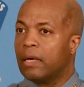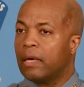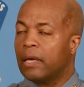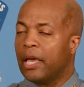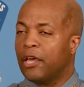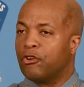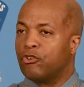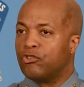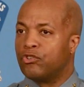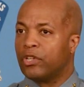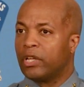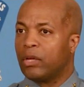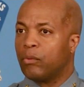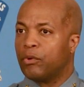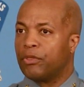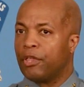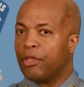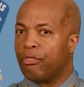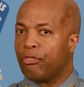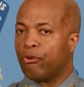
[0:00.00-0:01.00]
and you're dealing
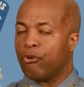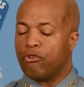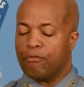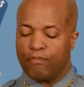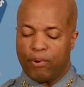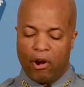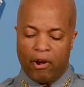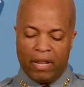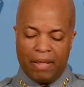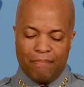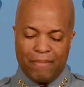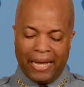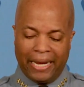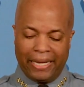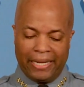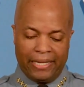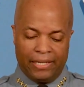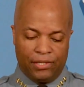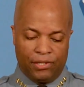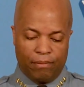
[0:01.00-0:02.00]
with a third-party
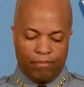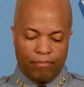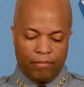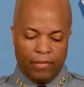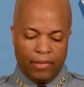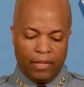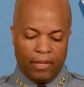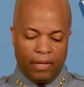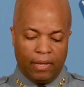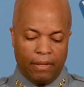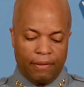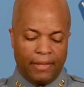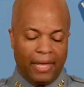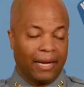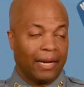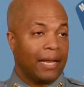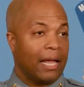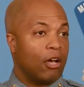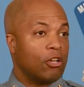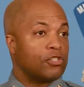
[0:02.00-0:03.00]
mechanism that
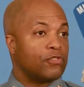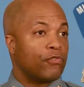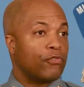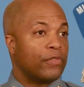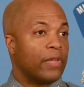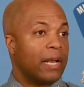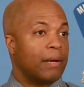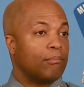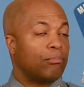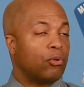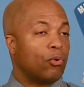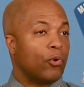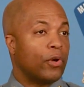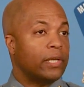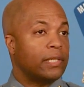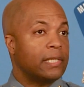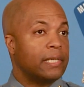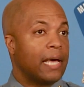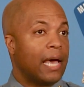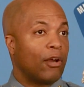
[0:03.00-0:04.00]
allows for that employee
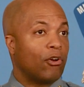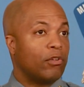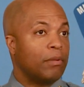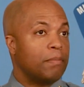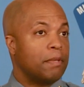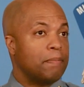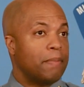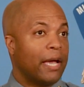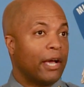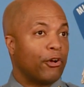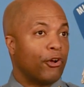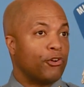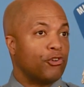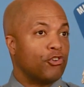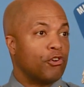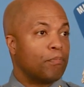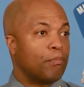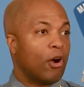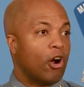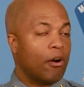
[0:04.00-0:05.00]
to not only be back on your
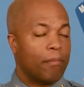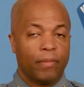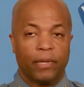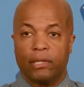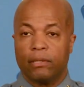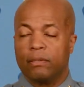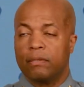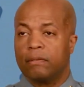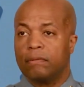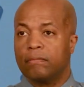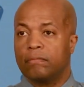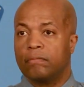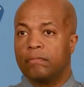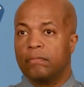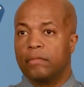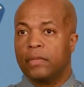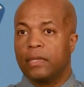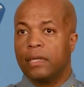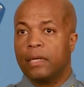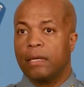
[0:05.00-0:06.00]
department,
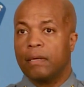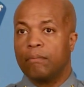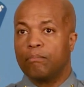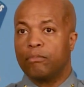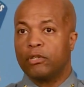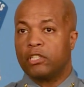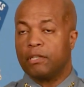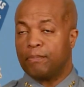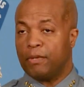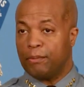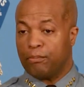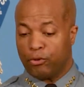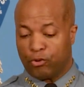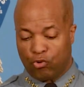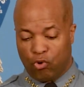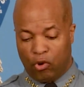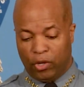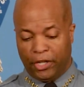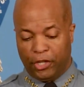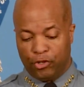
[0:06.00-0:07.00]
but to be
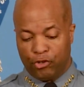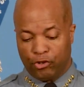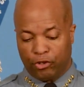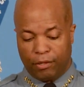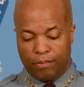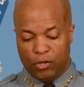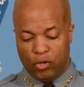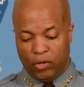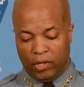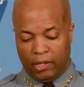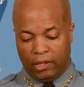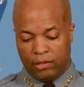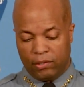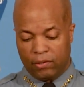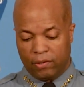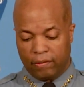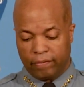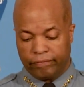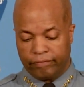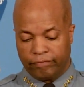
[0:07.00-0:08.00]
patrolling in your communities.